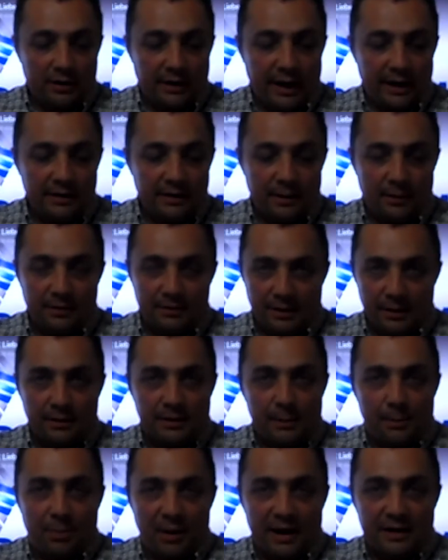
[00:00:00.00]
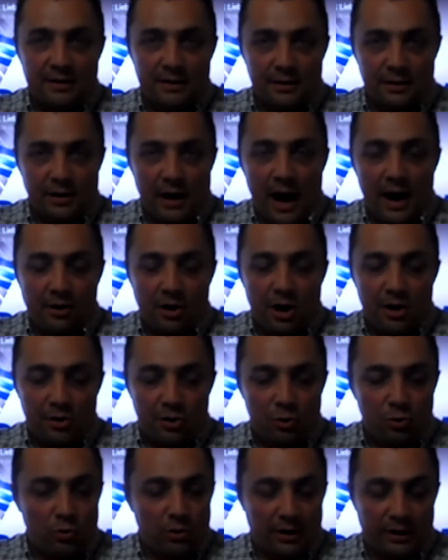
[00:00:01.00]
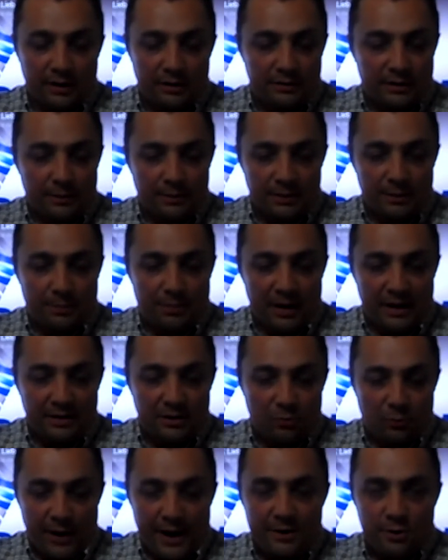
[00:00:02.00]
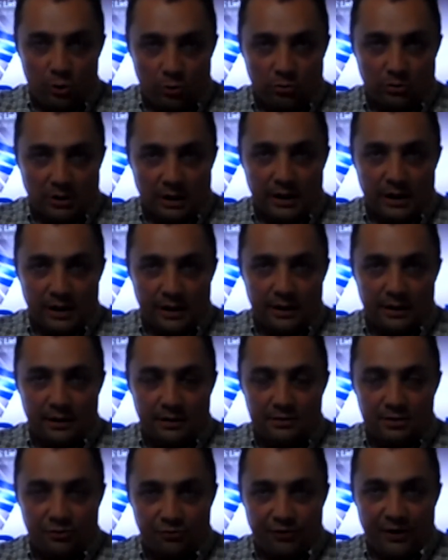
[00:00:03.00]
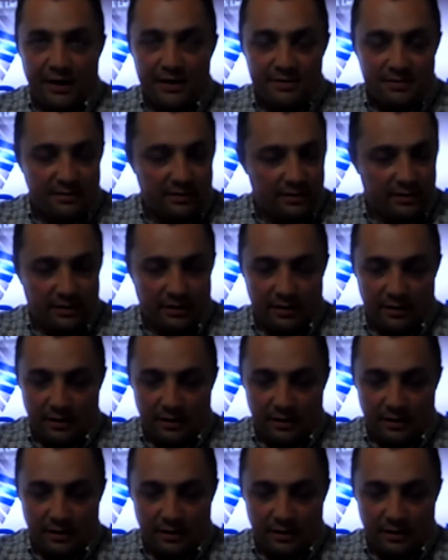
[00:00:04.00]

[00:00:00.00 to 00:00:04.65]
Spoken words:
Okay, the Blade RRU, the Blade radio interface.